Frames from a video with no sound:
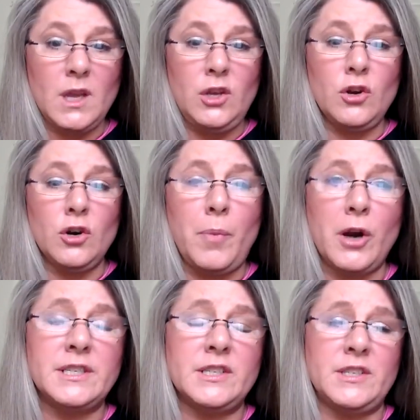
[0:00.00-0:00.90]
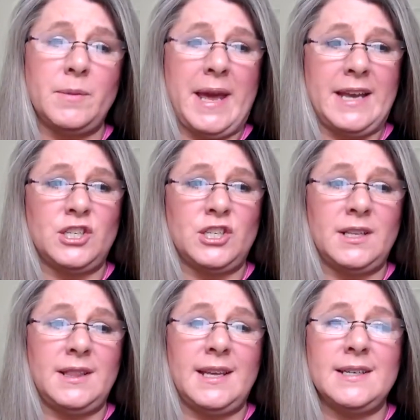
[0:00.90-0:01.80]
your participation
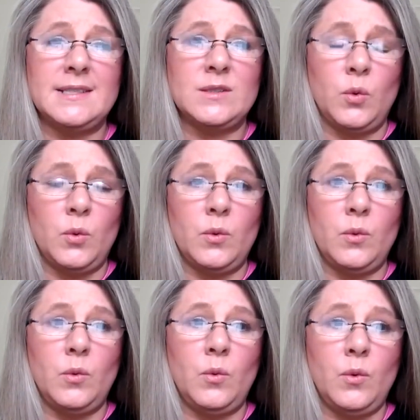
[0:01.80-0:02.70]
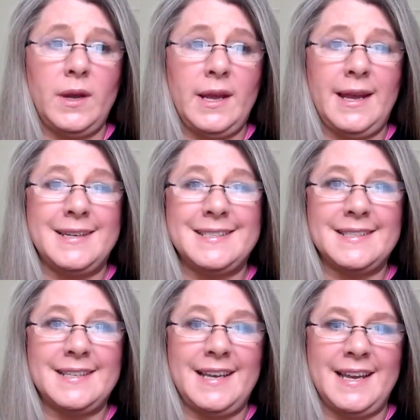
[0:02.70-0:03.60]
in this
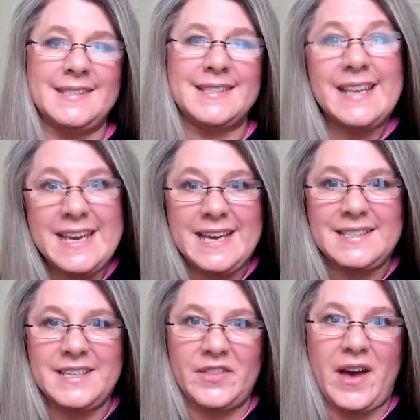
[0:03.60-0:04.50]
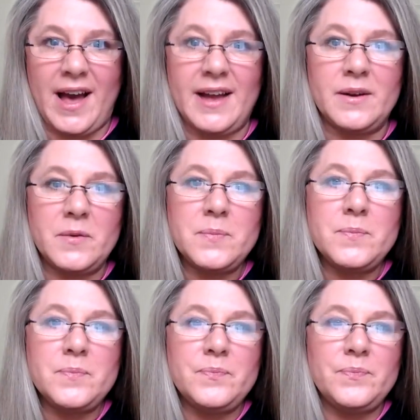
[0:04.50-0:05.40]
is is key to that.
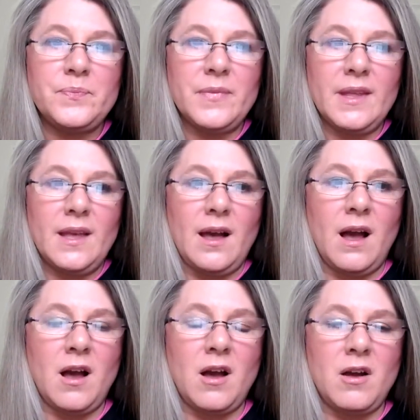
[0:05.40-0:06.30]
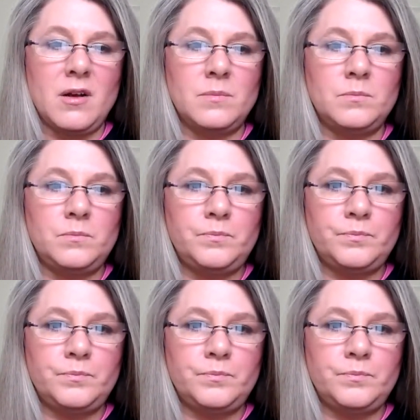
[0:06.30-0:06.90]
Um,